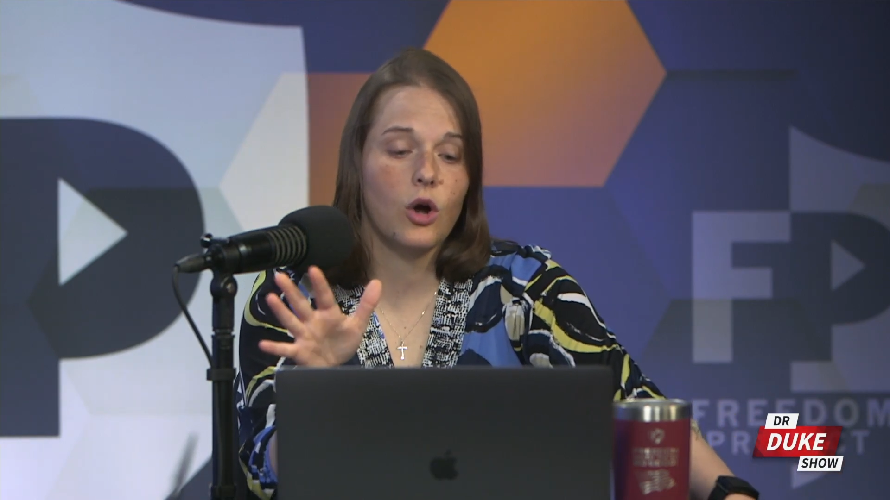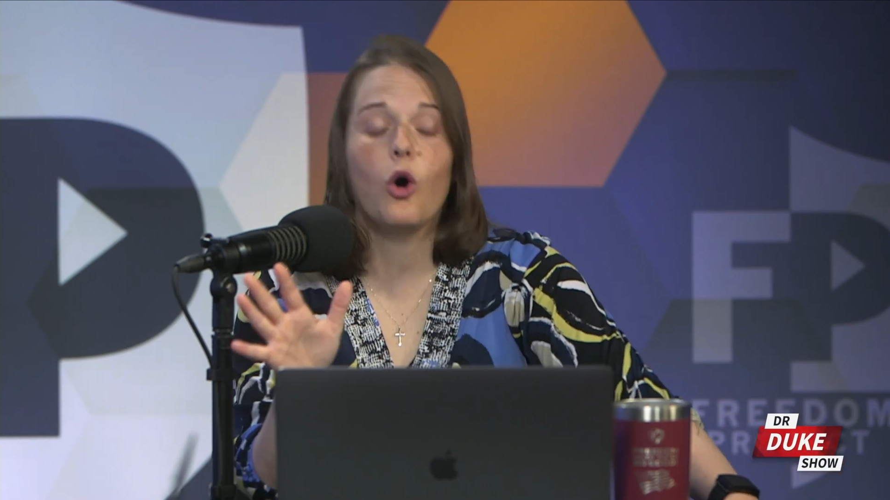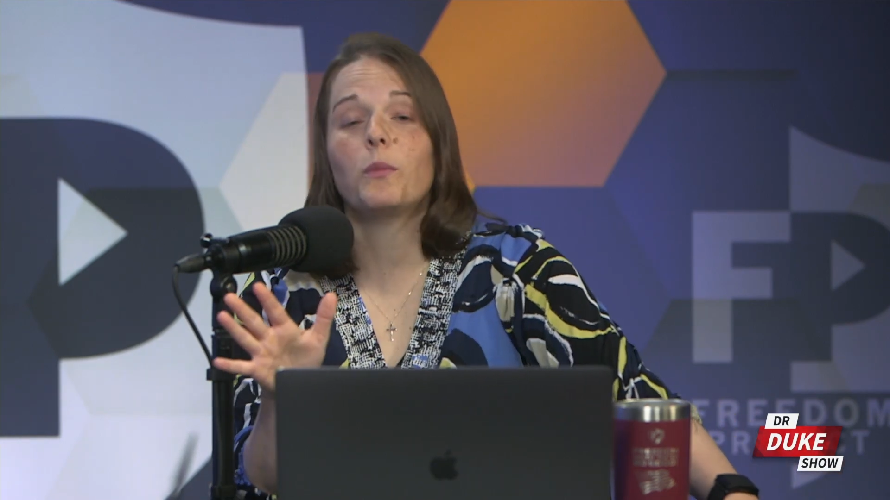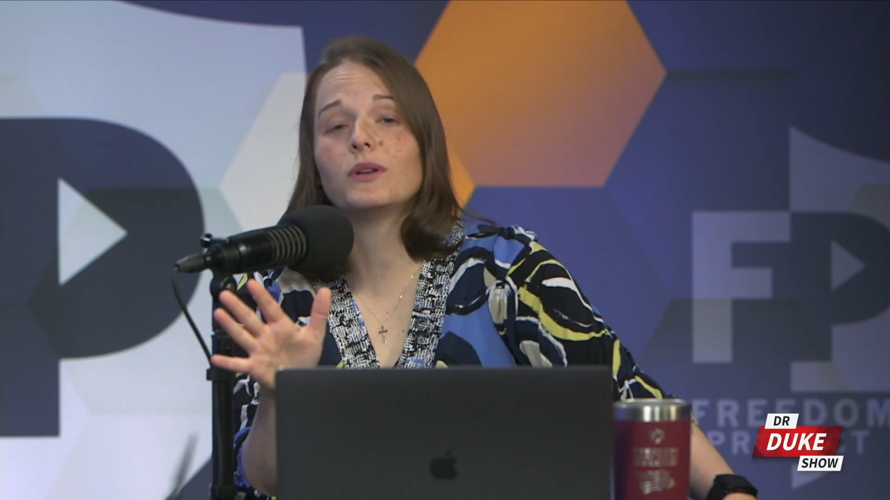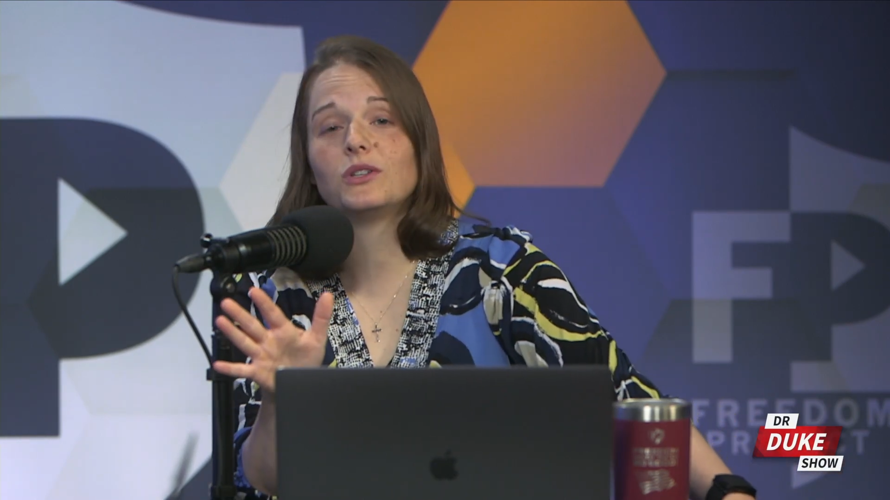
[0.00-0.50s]

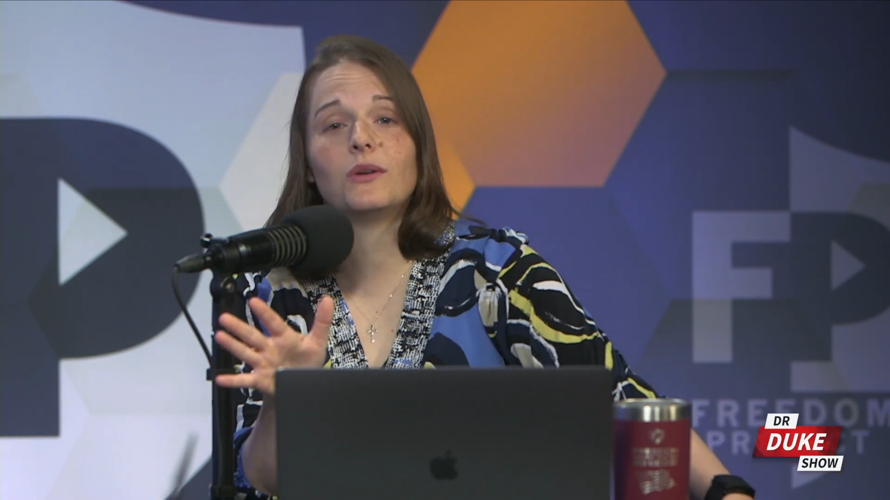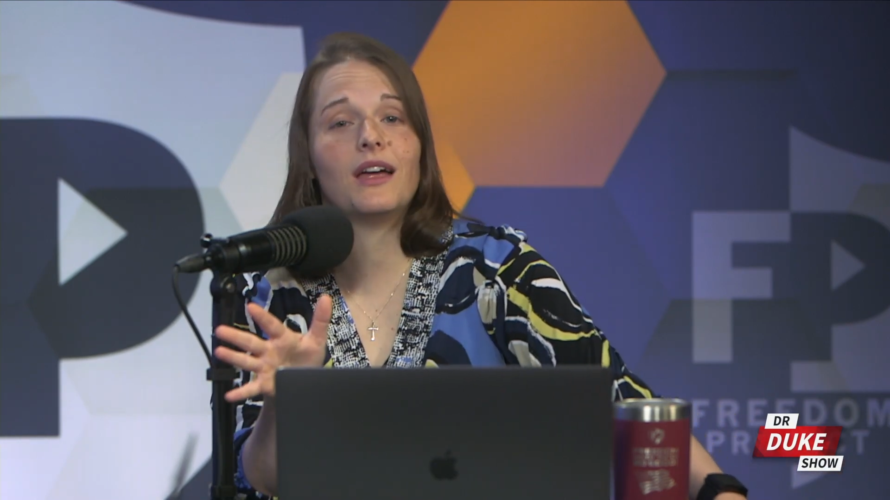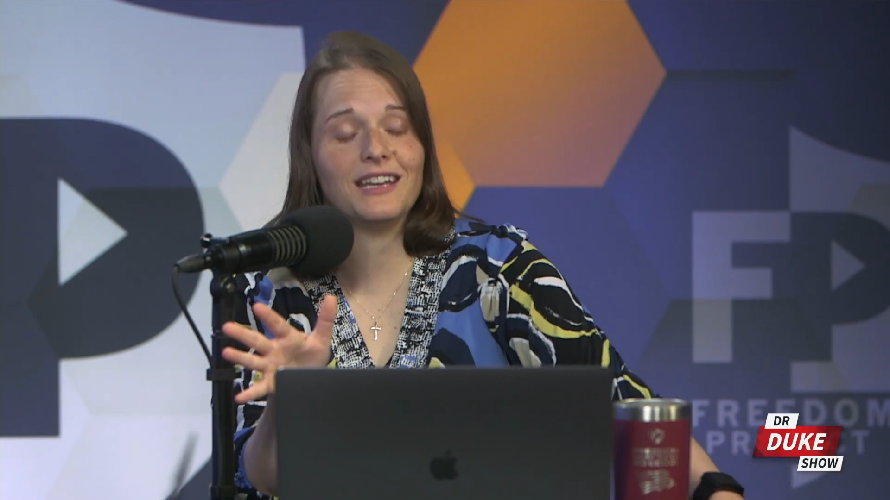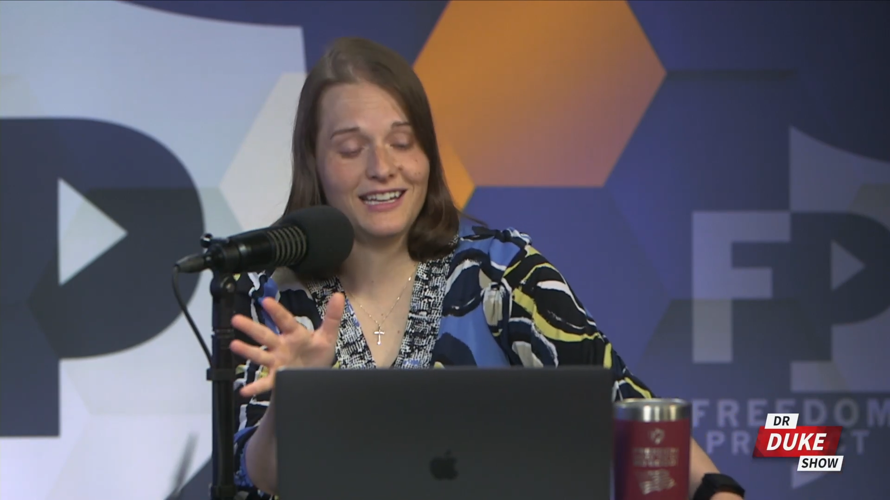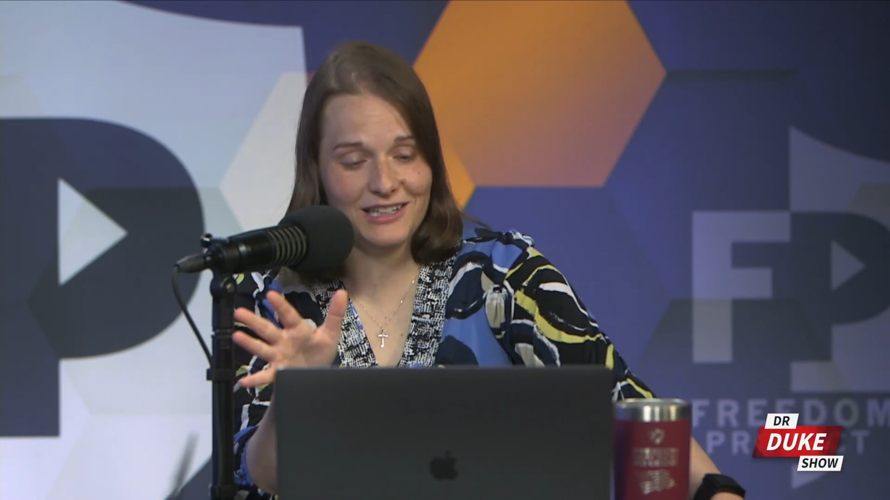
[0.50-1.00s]
open to
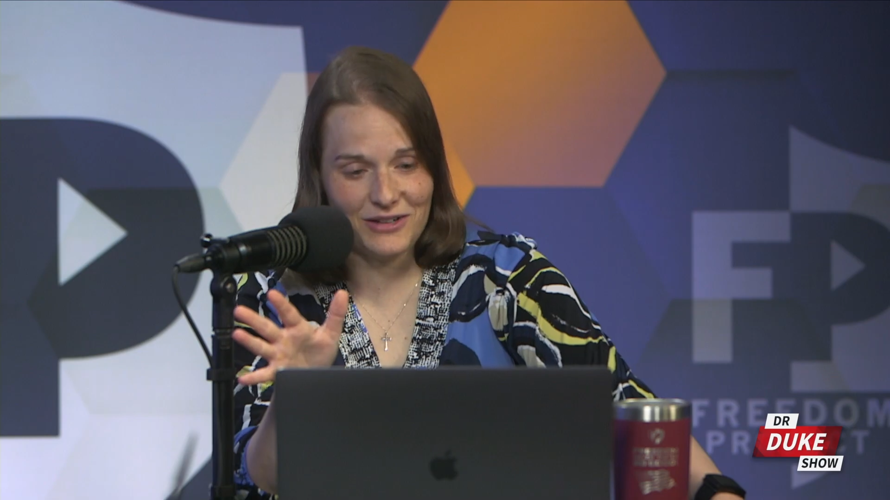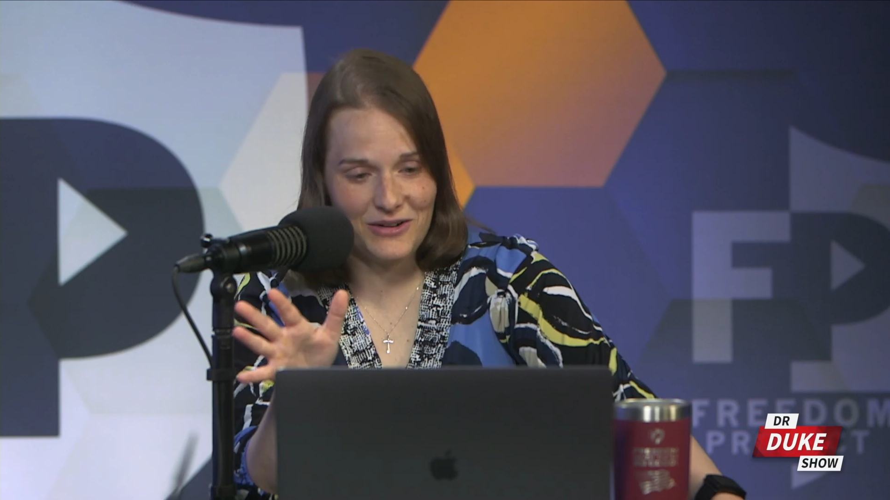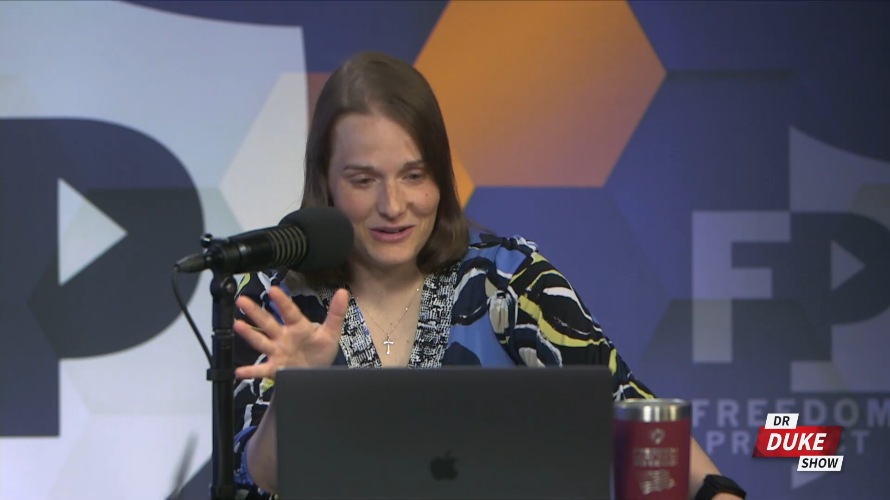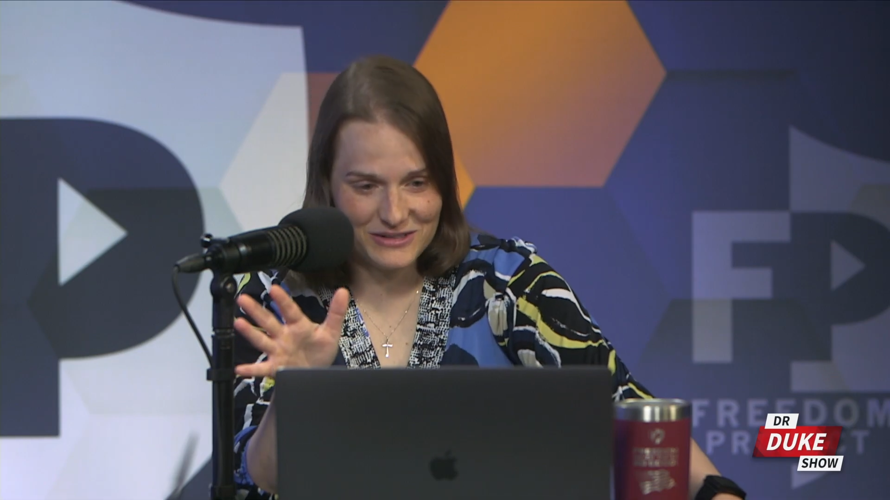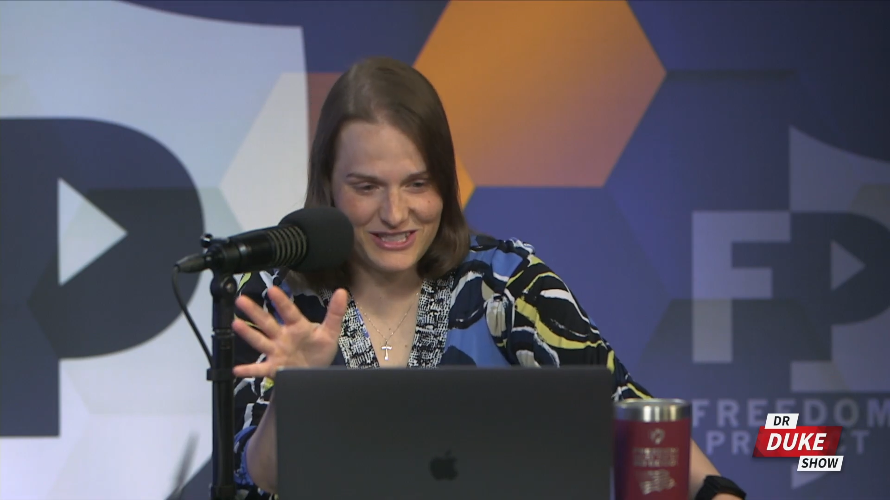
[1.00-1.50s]
any and
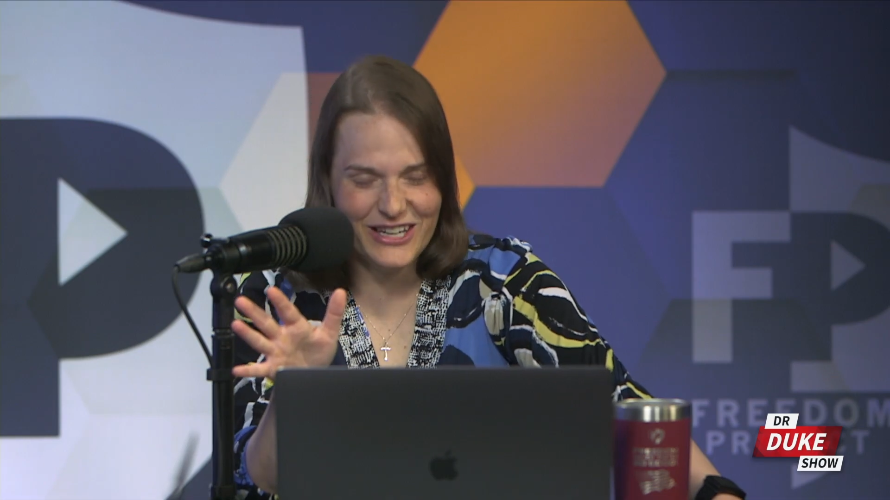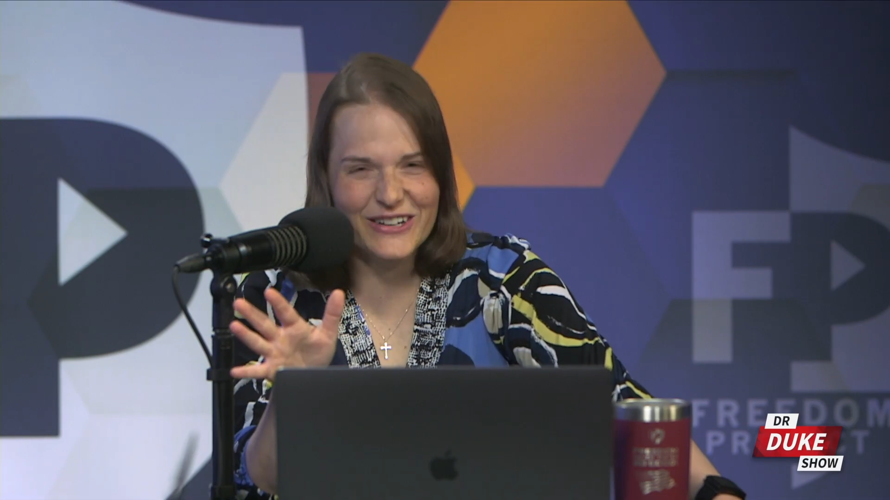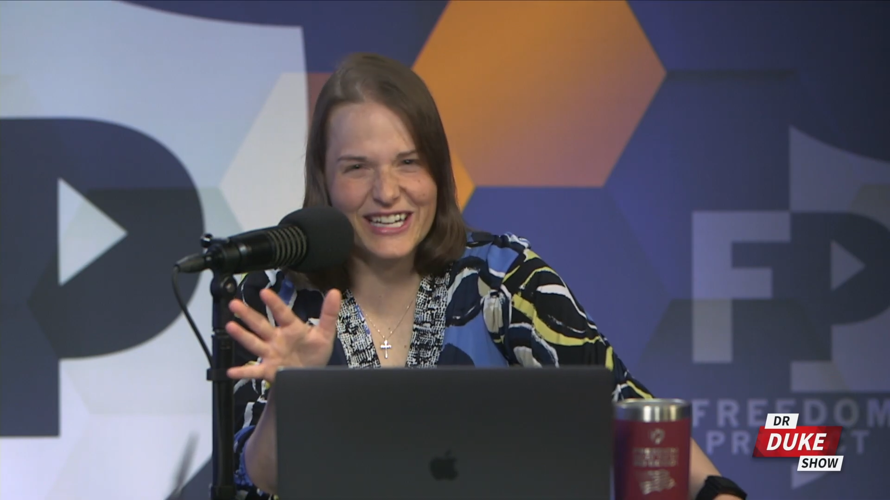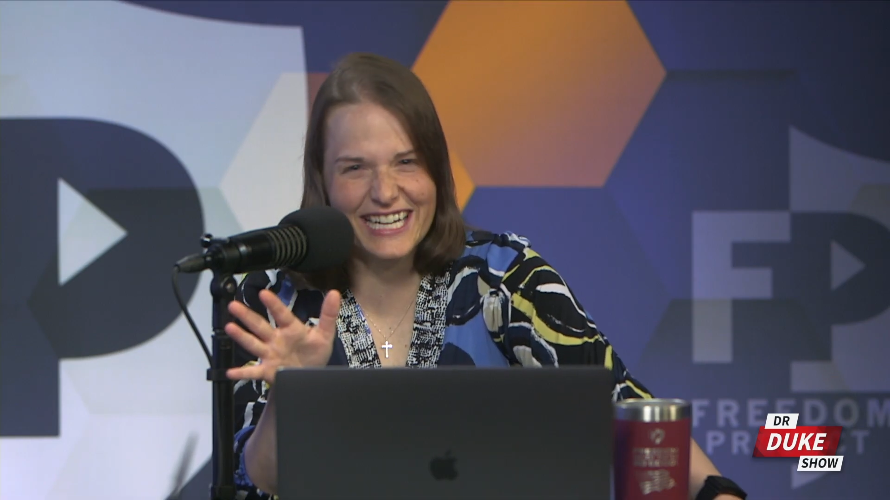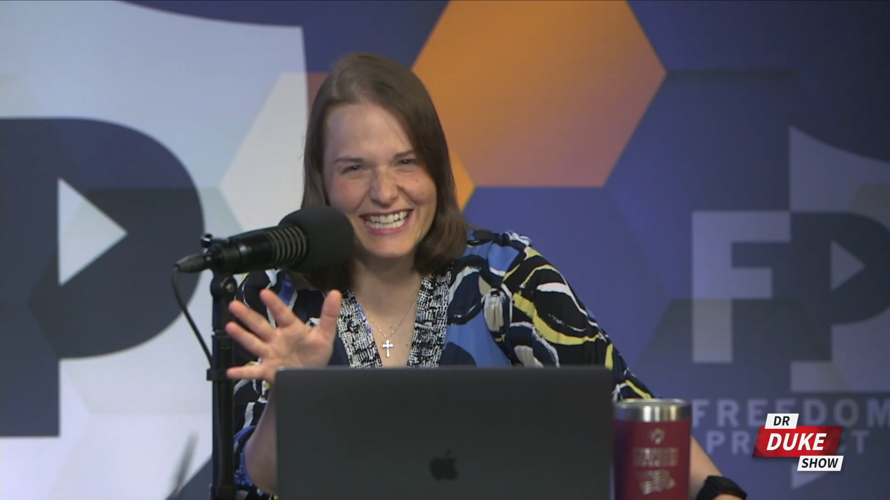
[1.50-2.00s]
all oh,